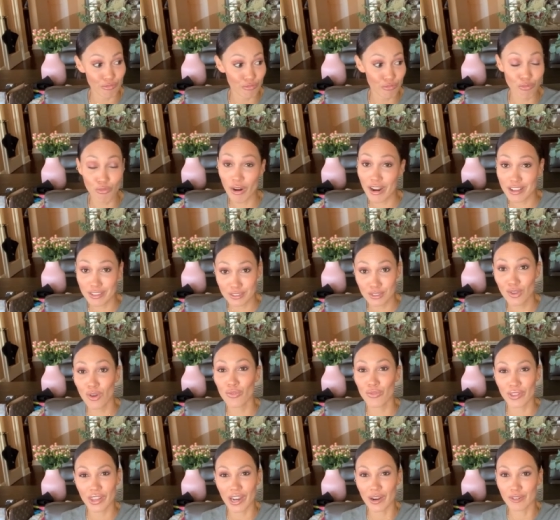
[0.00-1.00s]
raced
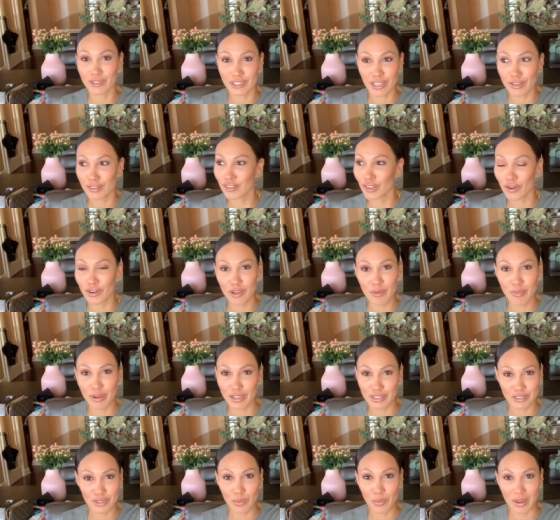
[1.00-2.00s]
over there. It was like 30
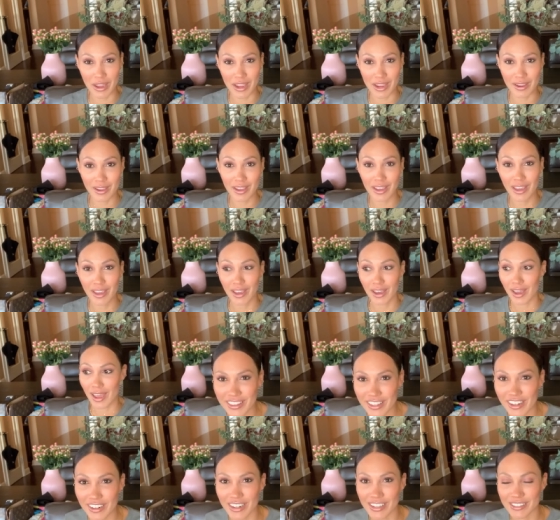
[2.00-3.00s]
minutes away.
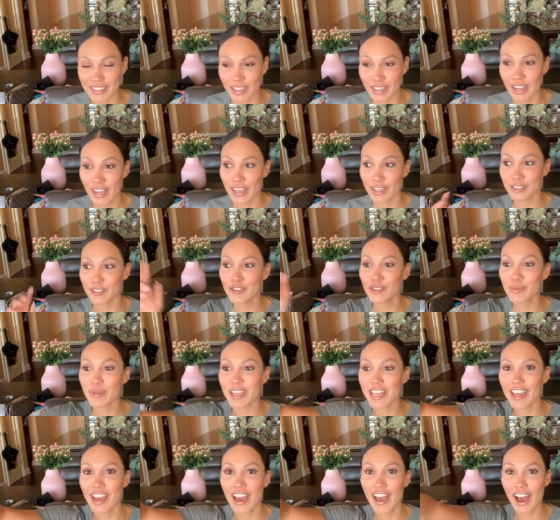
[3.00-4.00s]
And I said, excuse
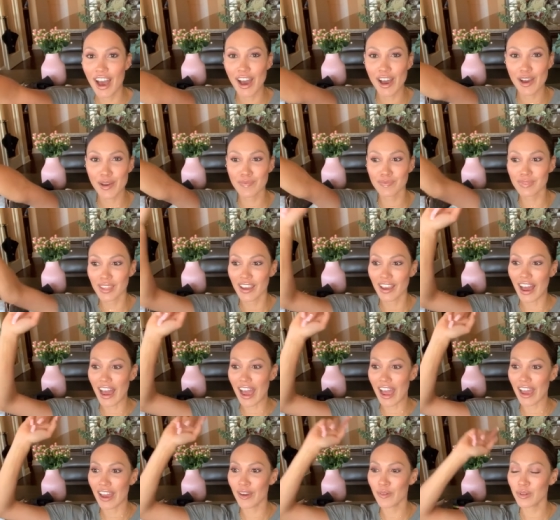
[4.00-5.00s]
me,
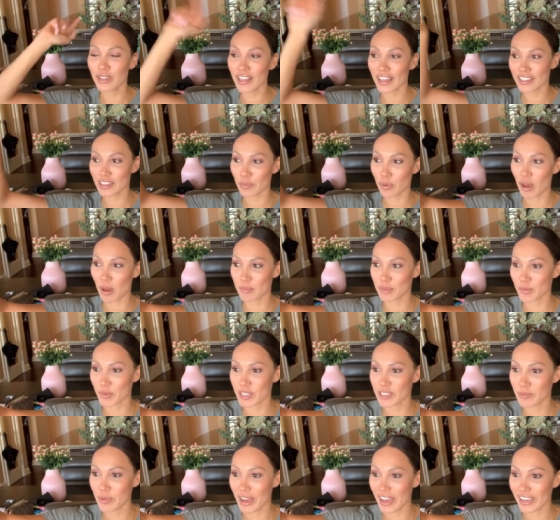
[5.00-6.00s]
I would like the Palm
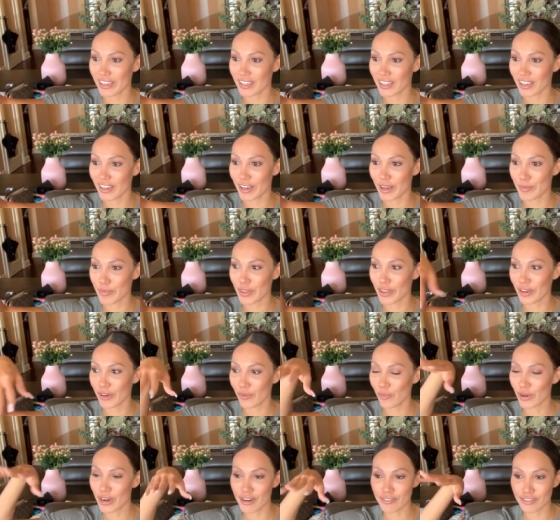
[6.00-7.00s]
Springs bag, the
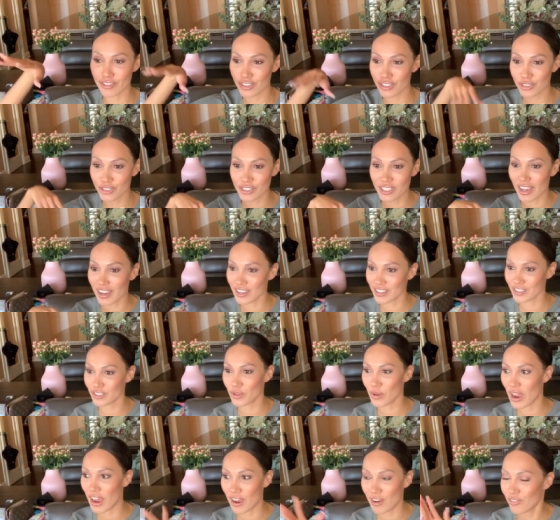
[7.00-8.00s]
whatever size you
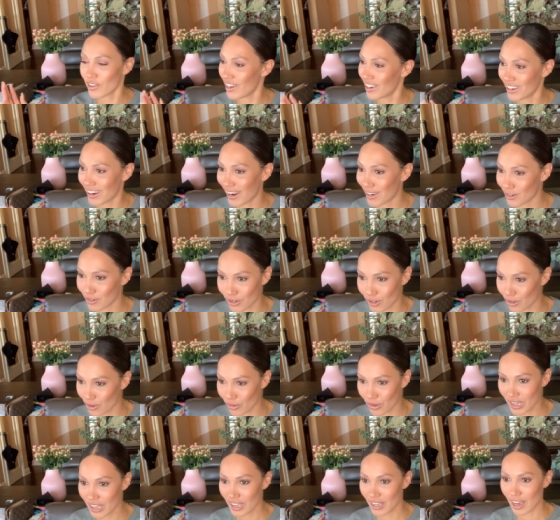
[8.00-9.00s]
have. I don't
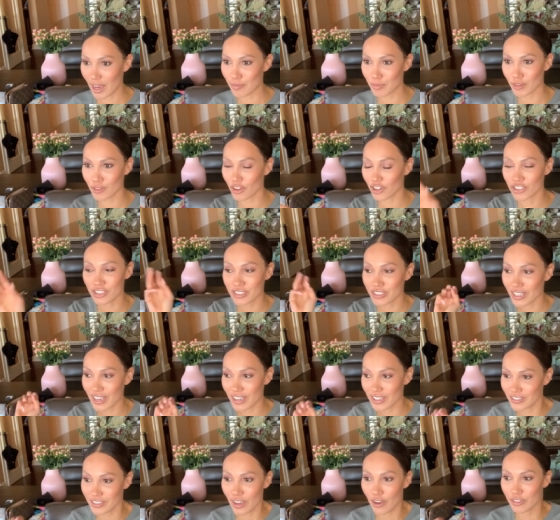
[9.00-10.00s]
know, the largest
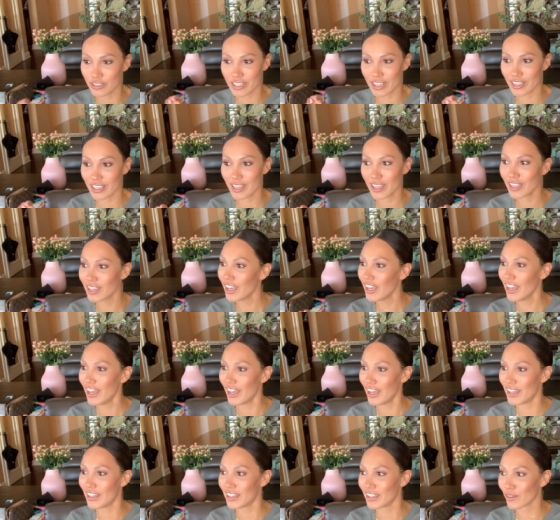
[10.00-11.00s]
size, I'll take it.
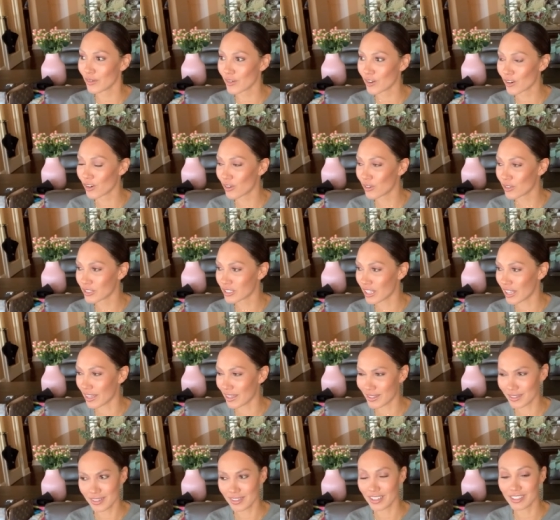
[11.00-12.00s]
And the girl was like,
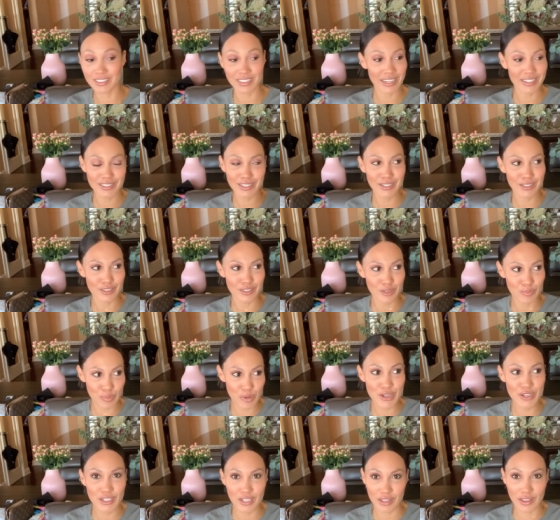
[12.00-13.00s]
because I didn't
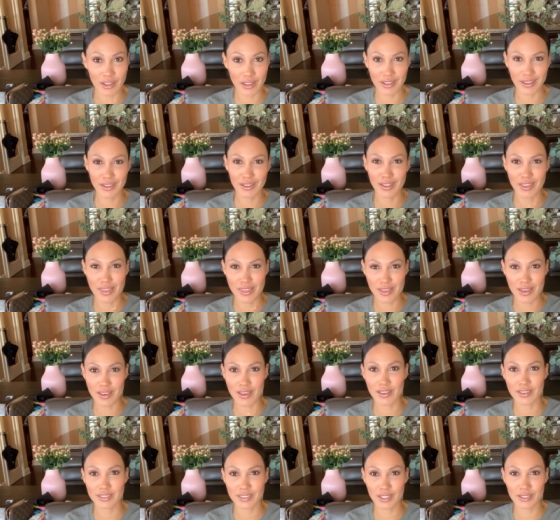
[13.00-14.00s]
speak to the
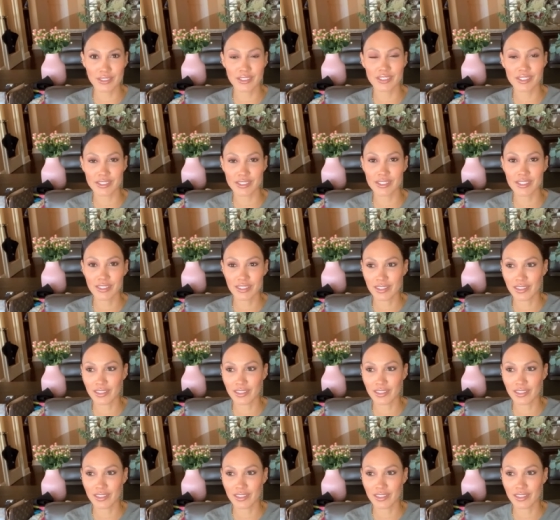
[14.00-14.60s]
sales assistant